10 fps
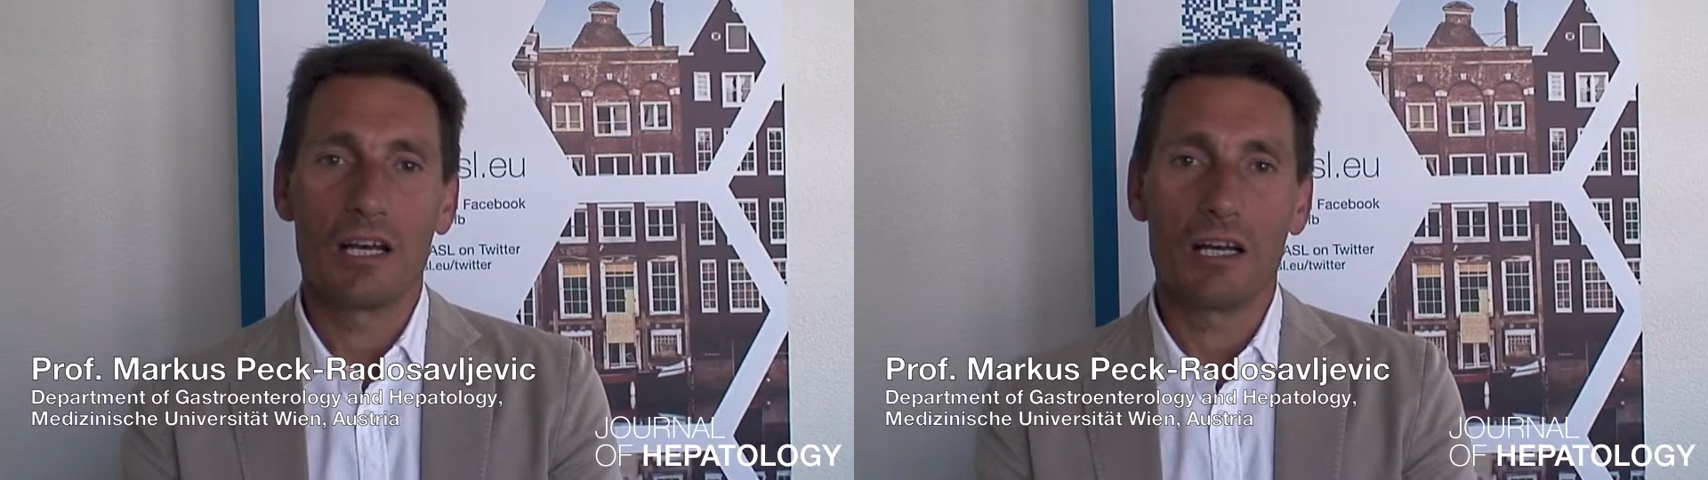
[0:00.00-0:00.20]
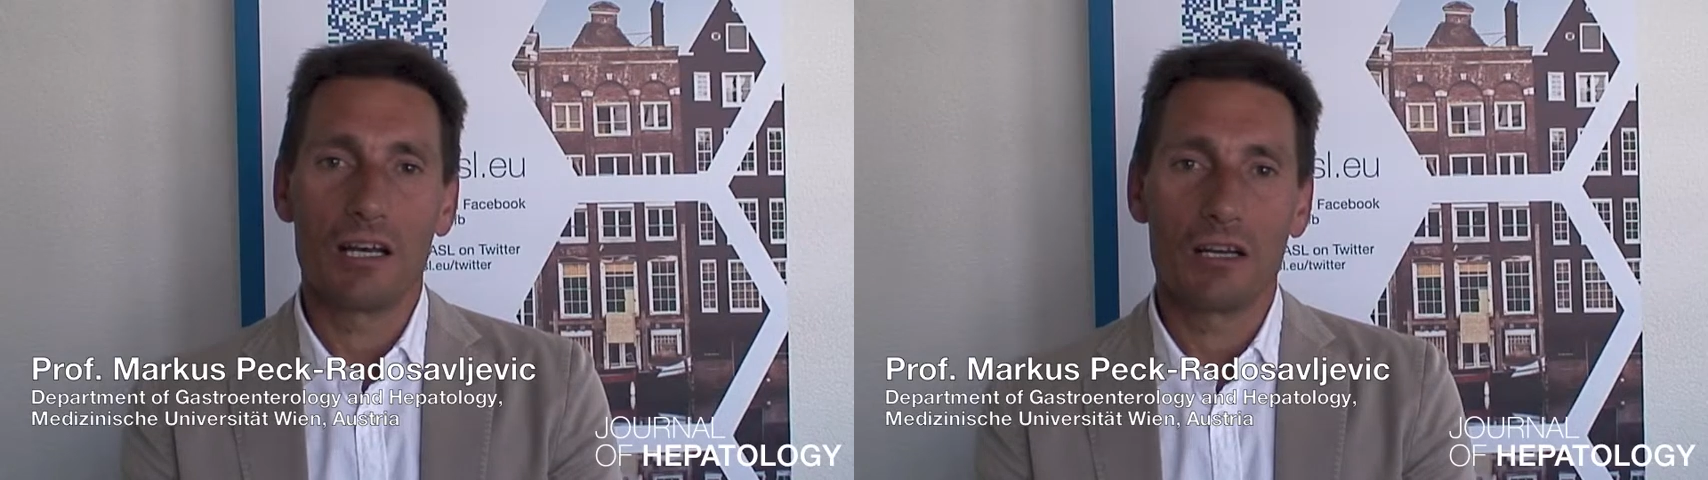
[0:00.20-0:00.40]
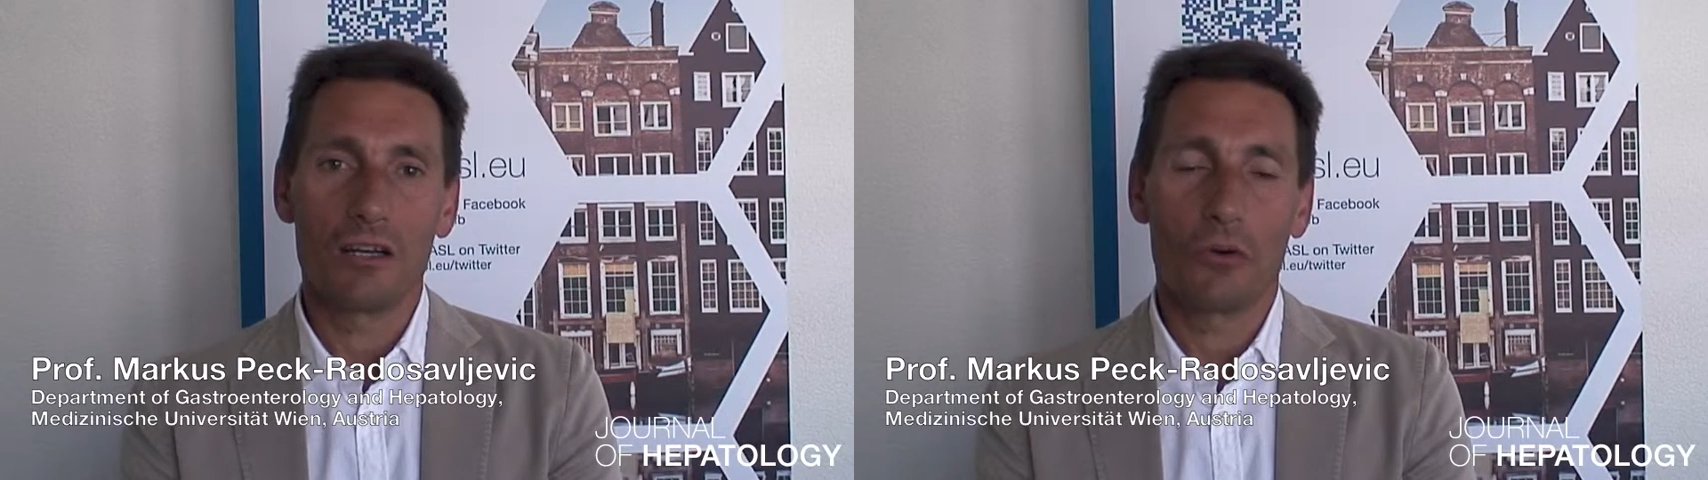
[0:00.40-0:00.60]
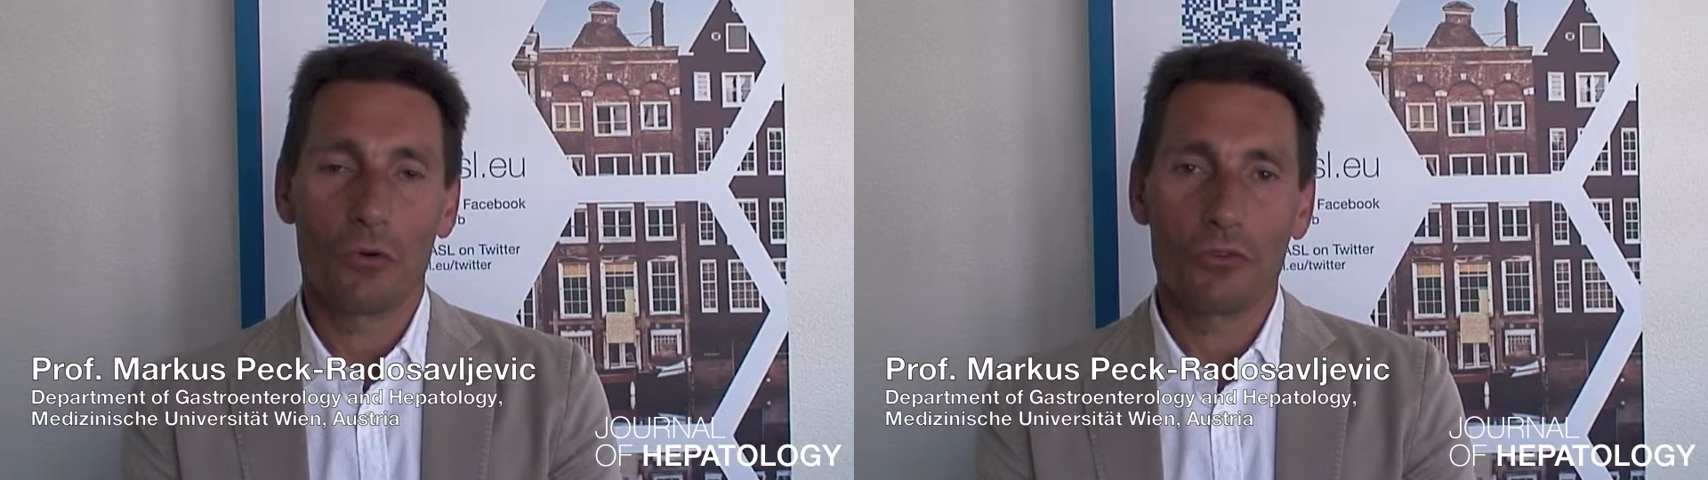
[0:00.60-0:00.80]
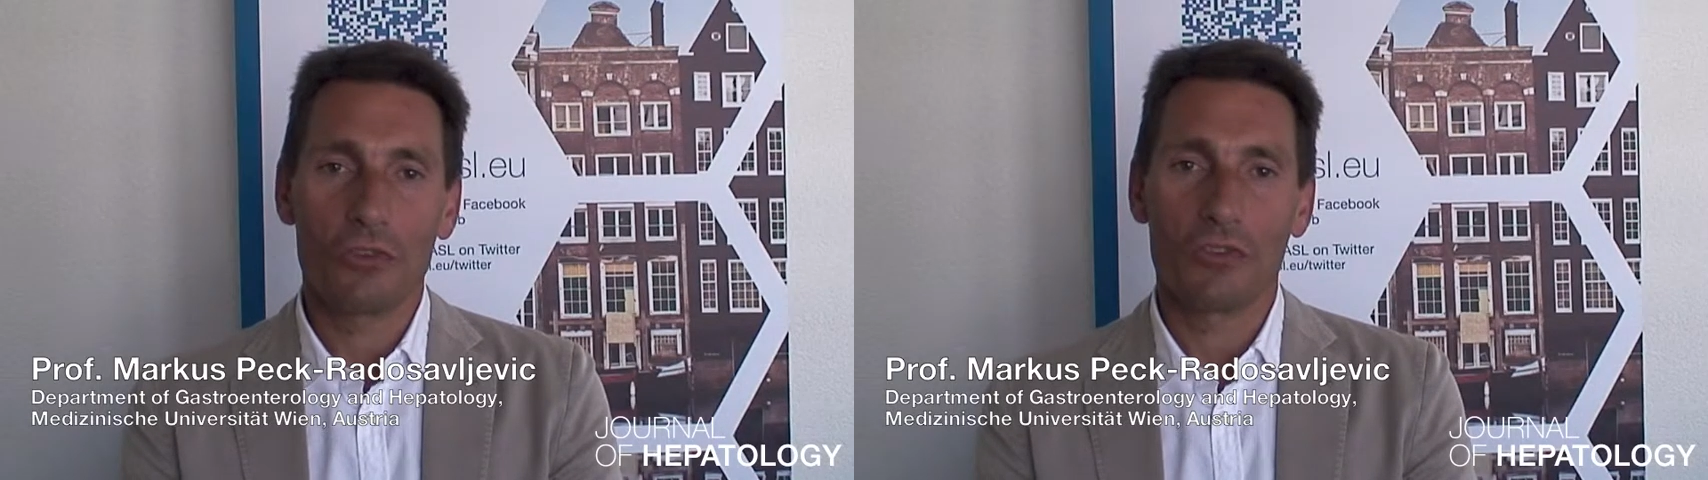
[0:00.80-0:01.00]

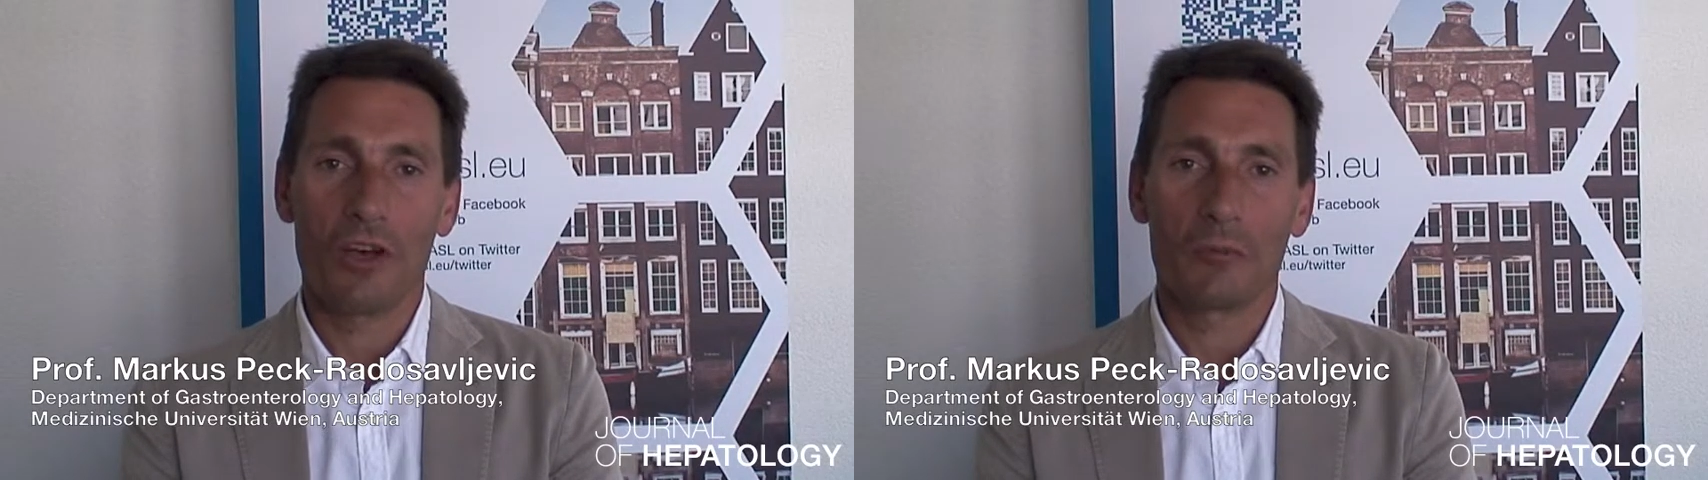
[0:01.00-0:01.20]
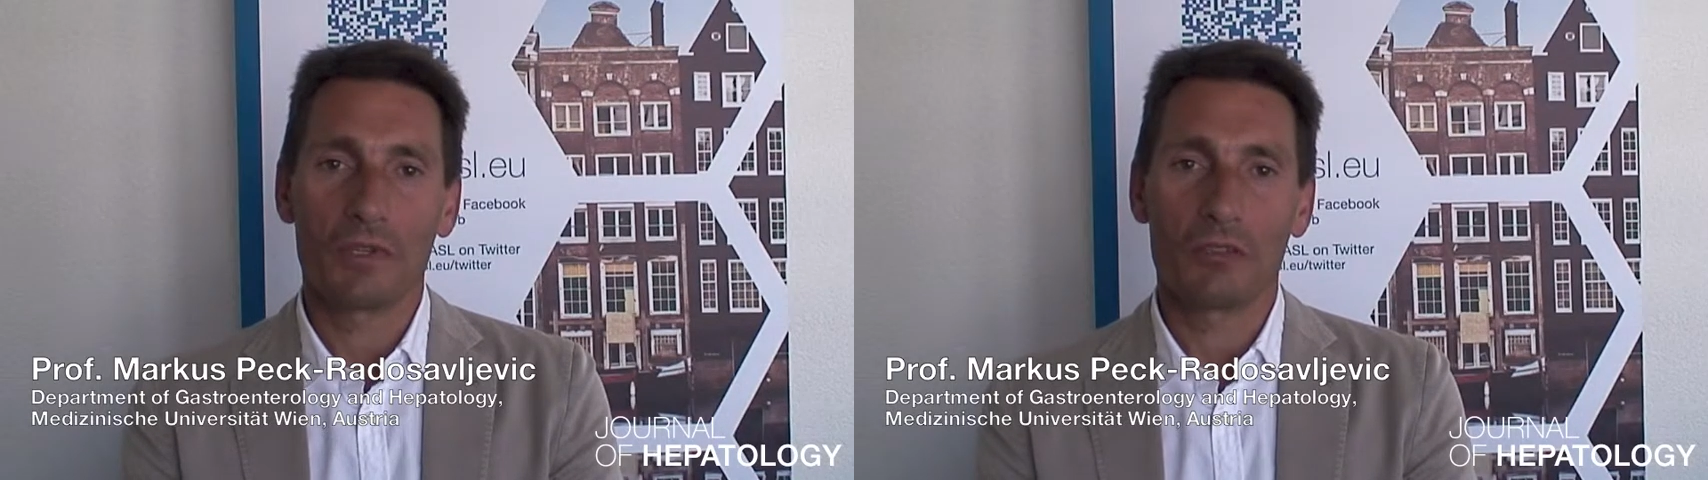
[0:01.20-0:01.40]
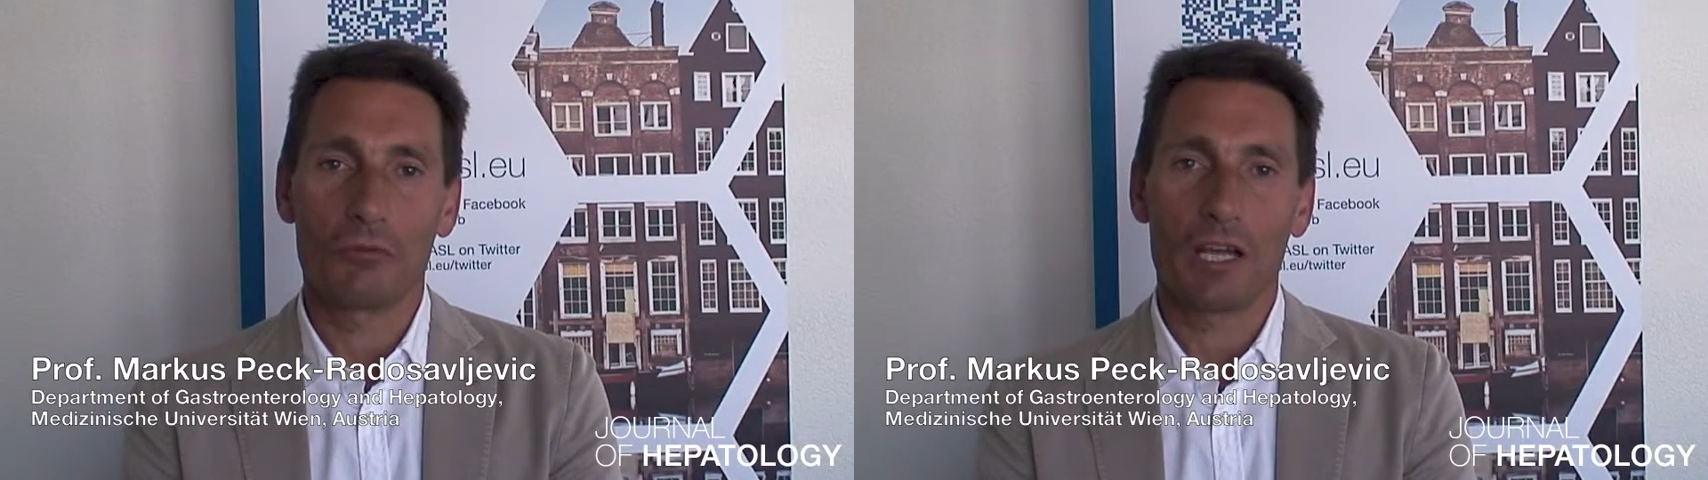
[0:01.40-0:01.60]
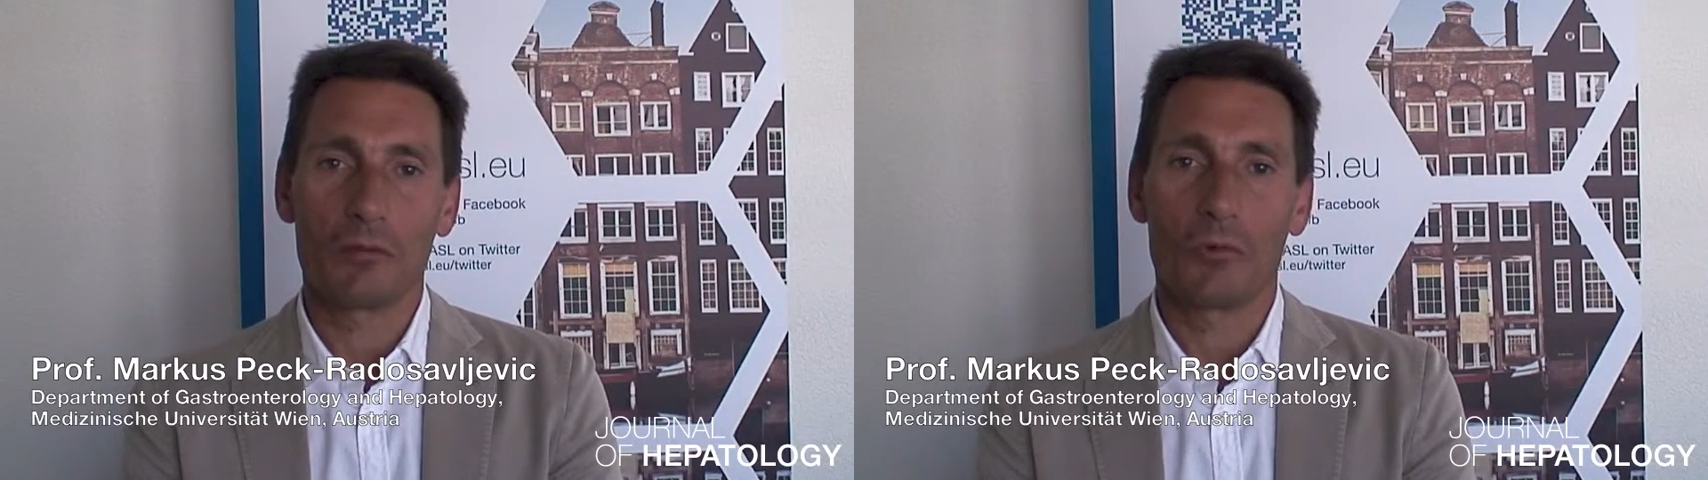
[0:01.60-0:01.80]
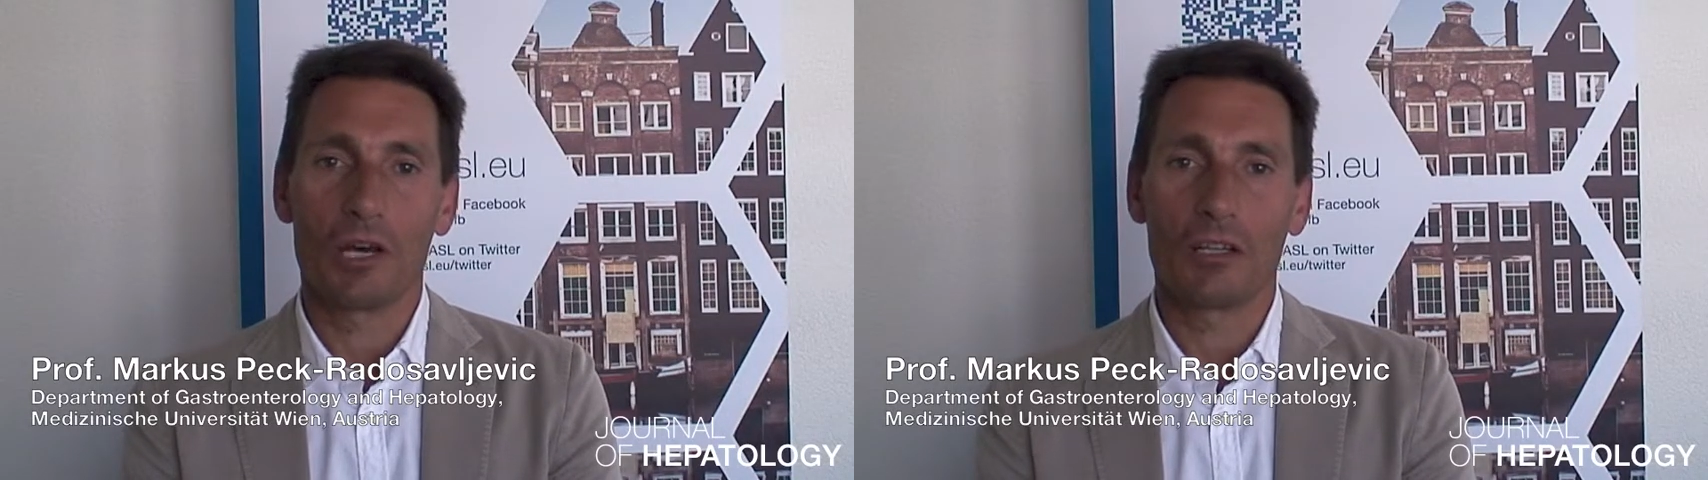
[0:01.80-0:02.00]
orthotopic
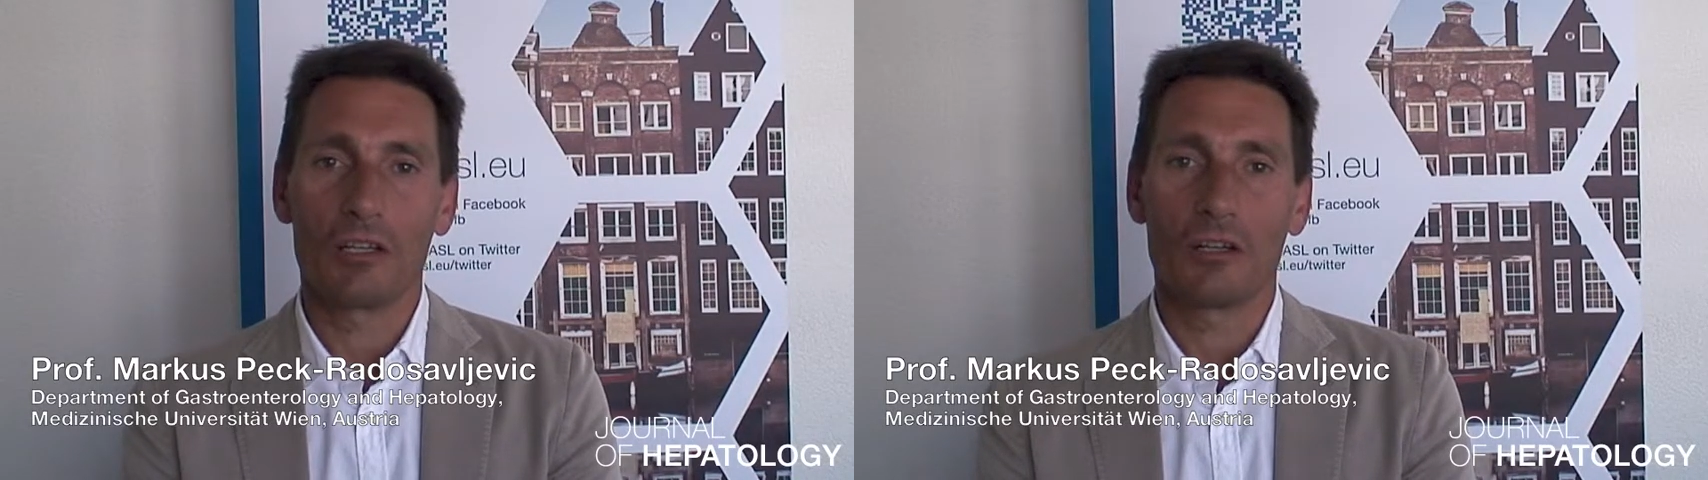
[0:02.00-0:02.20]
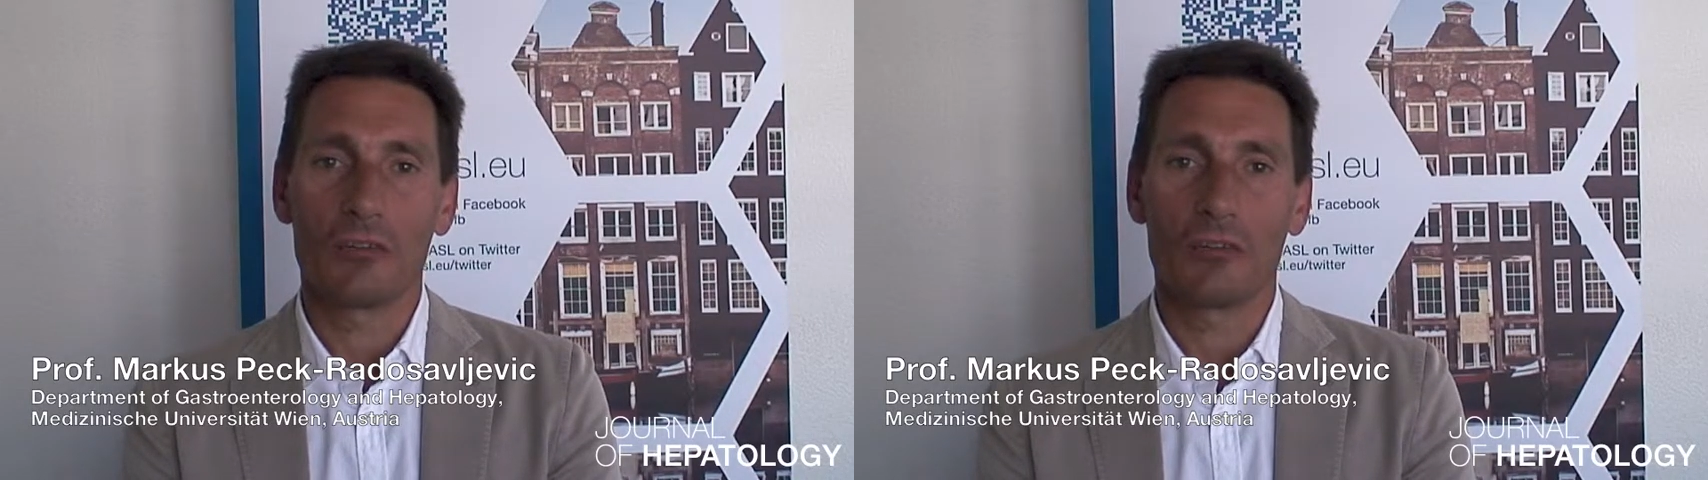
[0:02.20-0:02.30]
rat model